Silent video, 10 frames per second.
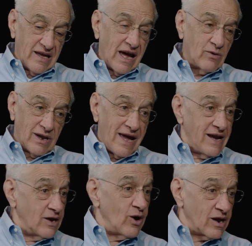
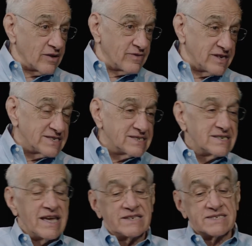outlining all of this
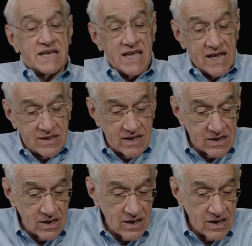and saying that